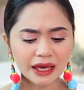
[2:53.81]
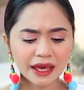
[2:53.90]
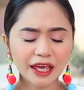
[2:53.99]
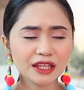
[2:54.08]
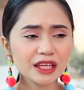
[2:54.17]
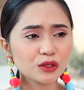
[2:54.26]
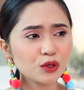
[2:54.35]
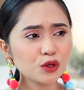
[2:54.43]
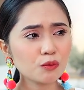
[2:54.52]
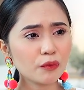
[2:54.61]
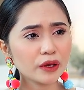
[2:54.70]
And ito
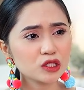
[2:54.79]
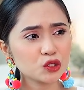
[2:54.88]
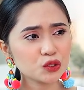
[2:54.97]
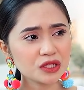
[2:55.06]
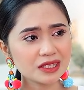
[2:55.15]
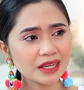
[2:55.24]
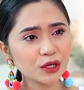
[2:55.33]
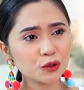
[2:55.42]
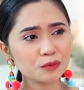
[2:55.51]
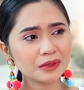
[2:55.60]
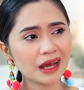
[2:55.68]
yung moisture
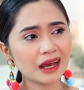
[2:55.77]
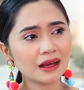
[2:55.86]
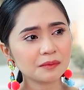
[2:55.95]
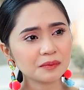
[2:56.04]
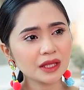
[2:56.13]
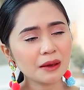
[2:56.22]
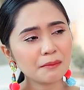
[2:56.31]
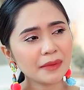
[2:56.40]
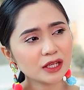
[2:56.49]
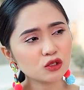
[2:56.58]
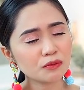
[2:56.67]
serum na
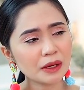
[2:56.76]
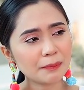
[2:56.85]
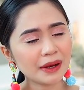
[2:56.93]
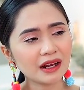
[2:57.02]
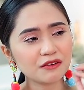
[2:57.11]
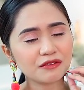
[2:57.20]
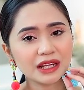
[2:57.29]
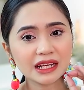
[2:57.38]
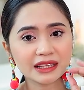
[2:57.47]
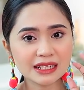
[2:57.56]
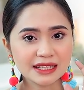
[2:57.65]
medyo may
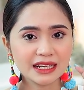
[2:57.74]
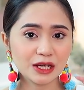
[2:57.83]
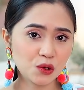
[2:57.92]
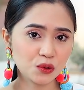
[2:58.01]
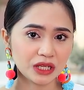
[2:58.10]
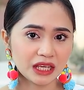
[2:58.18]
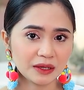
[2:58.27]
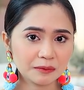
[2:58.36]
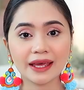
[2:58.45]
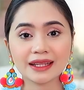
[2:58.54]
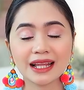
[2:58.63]
pagka-feeling na silicone-y.
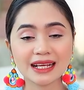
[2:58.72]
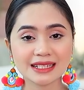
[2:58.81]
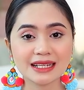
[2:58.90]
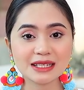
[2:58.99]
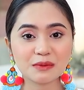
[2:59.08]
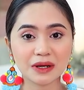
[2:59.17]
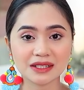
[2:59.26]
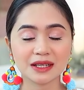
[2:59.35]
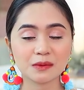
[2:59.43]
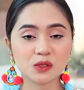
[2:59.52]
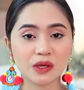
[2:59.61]
And lastly, sa mga
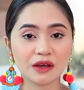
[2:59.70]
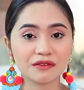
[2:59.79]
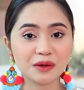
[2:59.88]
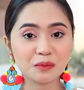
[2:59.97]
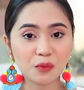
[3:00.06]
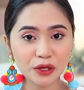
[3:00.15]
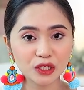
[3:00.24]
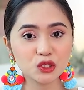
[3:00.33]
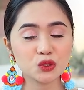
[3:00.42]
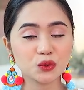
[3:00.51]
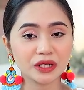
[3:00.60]
steps, we have the
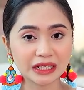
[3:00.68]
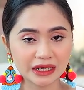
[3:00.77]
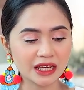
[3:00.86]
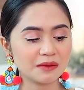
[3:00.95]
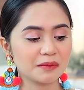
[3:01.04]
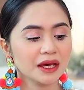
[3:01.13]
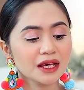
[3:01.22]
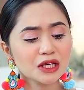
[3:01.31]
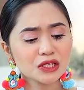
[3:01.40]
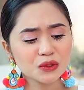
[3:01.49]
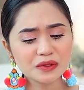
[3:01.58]
moisture cream.
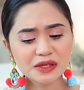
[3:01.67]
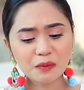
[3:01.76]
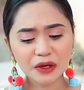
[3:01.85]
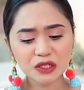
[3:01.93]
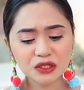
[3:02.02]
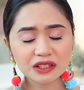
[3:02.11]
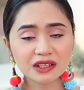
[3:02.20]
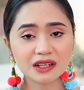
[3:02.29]
So, si moisture